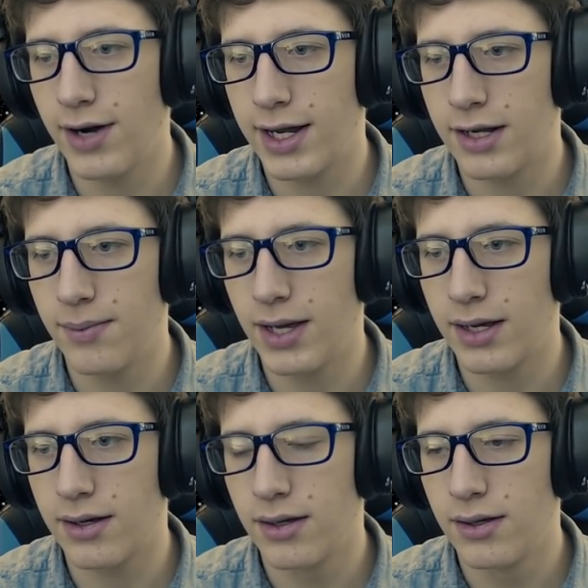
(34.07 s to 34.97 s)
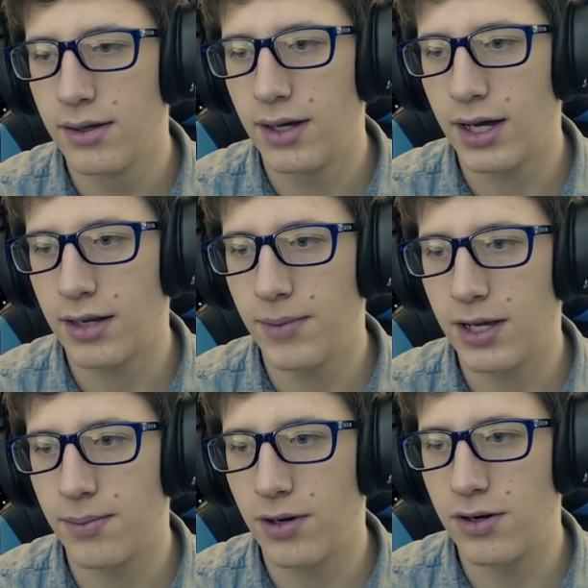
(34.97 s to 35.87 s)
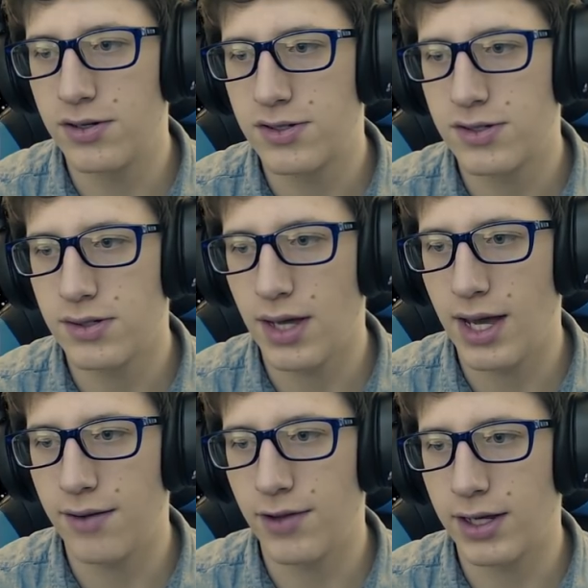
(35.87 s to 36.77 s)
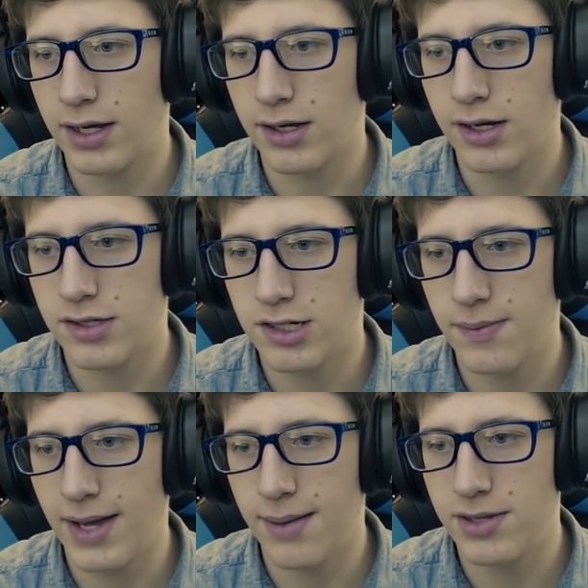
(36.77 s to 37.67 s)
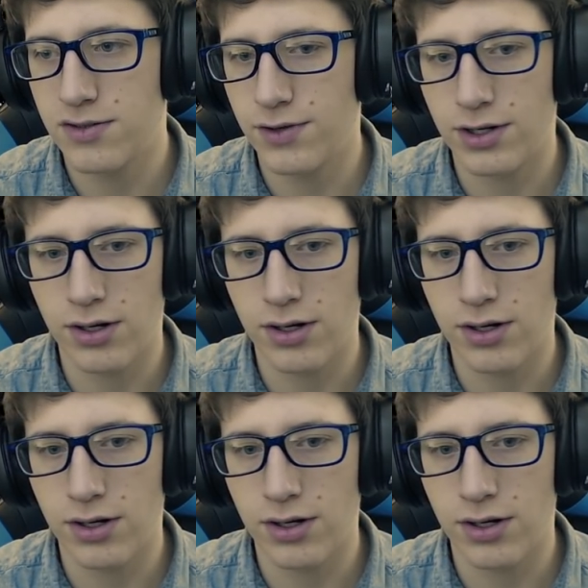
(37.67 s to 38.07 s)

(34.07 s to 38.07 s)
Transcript: I can make Mars have like a custom atmosphere.